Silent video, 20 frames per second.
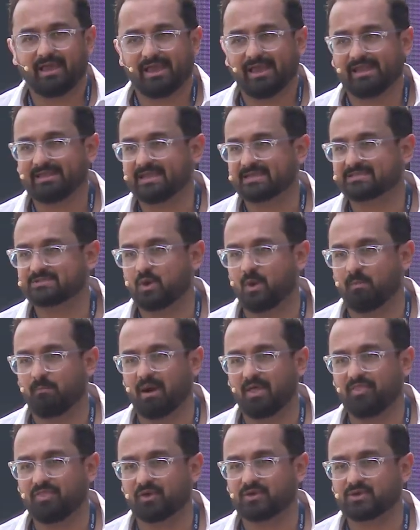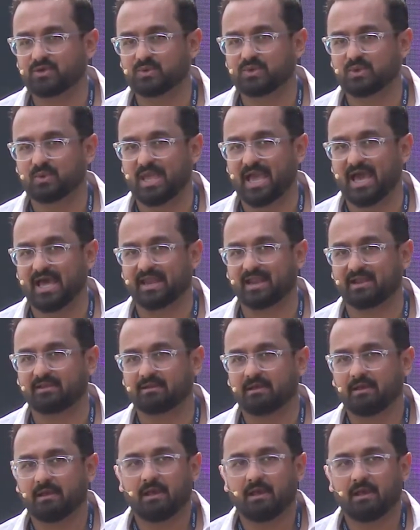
It takes you a month or two to get it.